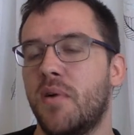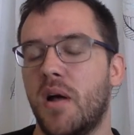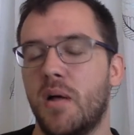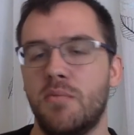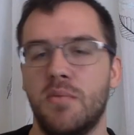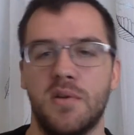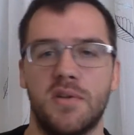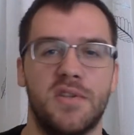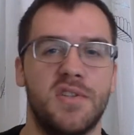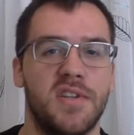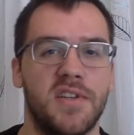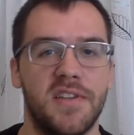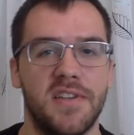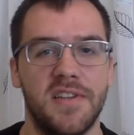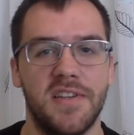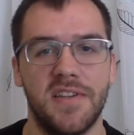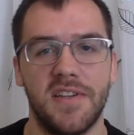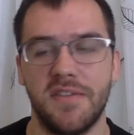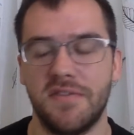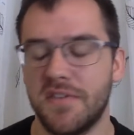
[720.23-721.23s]
publish
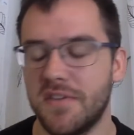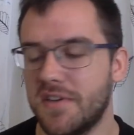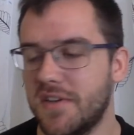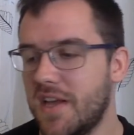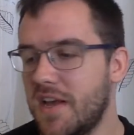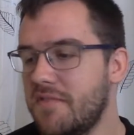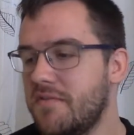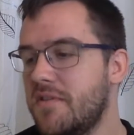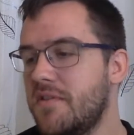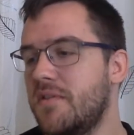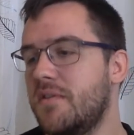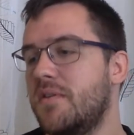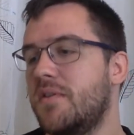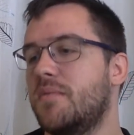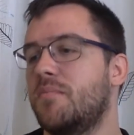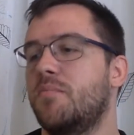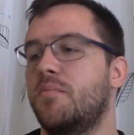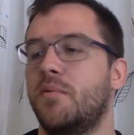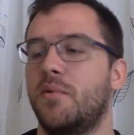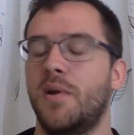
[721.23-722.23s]
it, if you never
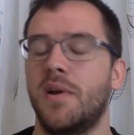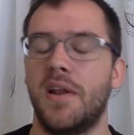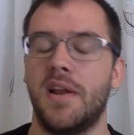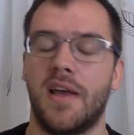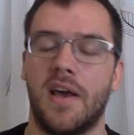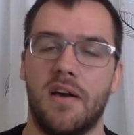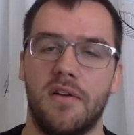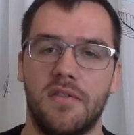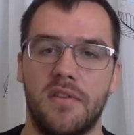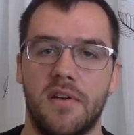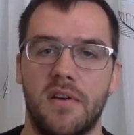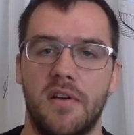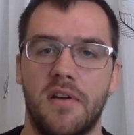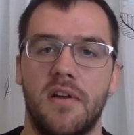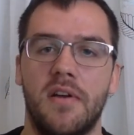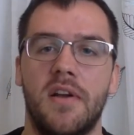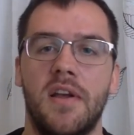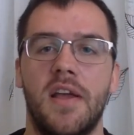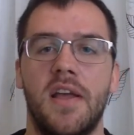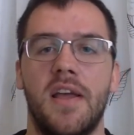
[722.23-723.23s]
put it out there,